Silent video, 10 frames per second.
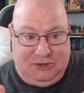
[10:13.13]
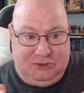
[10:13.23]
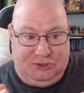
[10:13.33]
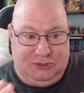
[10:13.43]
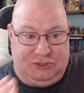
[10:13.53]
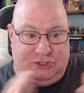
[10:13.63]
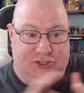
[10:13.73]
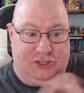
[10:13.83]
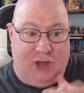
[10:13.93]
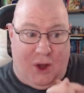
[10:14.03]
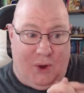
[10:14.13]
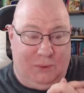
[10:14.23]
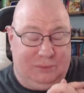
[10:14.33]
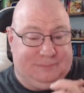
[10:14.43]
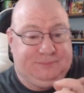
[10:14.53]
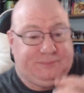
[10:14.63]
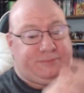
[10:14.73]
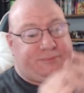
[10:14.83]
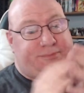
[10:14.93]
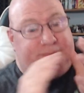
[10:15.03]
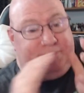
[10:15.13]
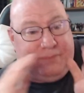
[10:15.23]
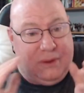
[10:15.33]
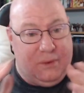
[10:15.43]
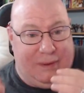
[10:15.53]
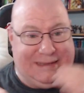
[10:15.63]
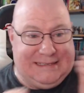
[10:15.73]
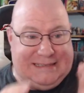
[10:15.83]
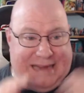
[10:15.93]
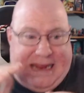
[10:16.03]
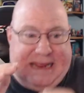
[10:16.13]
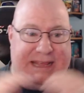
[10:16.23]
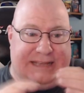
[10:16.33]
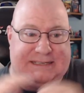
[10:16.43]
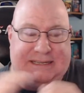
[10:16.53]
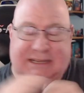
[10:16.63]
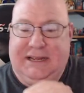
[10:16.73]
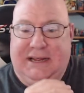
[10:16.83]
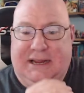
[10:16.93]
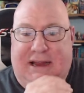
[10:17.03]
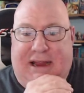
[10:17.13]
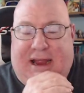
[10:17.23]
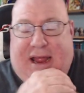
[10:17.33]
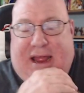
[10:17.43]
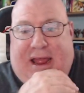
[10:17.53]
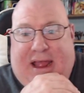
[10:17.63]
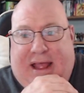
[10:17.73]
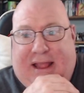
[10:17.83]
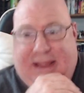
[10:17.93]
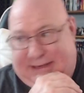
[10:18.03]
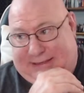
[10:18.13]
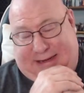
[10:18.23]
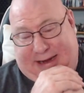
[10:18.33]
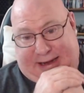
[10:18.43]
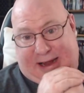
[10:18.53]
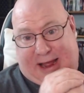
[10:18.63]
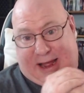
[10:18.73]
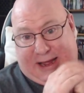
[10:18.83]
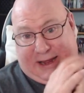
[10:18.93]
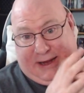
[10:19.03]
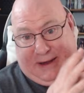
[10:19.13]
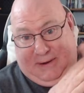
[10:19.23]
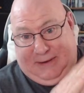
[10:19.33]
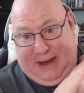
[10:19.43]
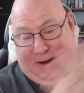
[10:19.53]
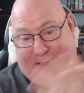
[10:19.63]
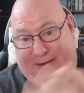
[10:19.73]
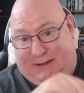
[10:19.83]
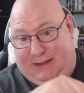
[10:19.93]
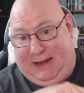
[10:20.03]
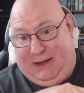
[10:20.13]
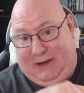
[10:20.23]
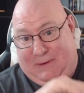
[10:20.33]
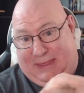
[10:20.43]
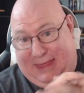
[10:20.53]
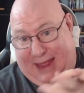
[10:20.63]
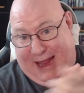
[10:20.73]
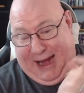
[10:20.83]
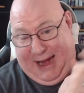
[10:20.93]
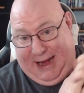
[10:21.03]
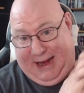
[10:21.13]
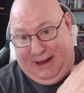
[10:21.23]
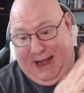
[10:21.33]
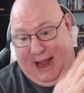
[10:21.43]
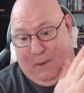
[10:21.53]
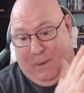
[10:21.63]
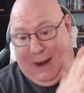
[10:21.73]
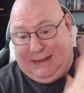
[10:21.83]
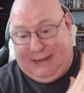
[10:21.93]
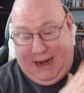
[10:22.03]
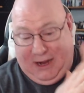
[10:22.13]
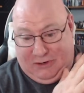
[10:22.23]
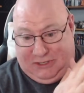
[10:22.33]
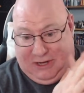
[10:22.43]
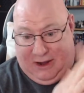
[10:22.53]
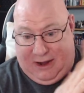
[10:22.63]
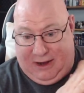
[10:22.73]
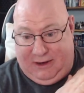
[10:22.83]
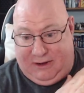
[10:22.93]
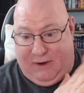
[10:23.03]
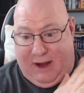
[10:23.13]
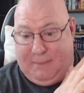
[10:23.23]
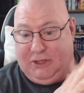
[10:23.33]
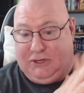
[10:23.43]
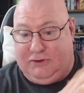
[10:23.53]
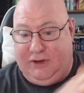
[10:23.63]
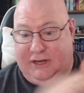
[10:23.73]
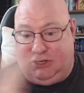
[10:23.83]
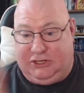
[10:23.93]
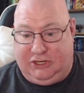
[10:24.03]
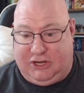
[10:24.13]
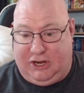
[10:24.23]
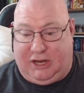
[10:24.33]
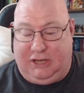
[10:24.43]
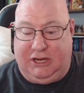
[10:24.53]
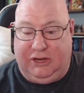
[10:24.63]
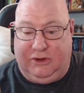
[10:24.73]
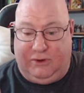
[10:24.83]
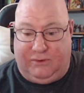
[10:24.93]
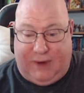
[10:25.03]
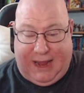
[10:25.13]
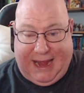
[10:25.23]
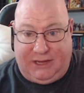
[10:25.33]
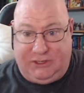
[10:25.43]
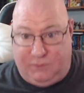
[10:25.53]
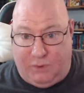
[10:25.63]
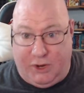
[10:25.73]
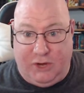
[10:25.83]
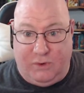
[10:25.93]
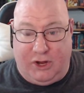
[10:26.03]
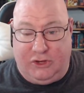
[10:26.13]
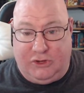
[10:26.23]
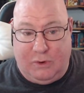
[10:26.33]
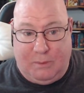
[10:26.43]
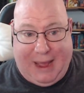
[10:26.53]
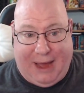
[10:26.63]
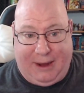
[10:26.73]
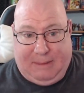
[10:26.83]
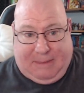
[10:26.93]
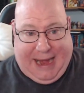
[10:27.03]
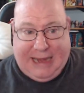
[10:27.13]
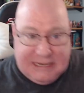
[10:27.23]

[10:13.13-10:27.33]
So we see this. Listen, Daredevil didn't do a thing. Now White Tiger's gone. The crime in the streets is just going to continue to rise. What are you going to do about it, Matt?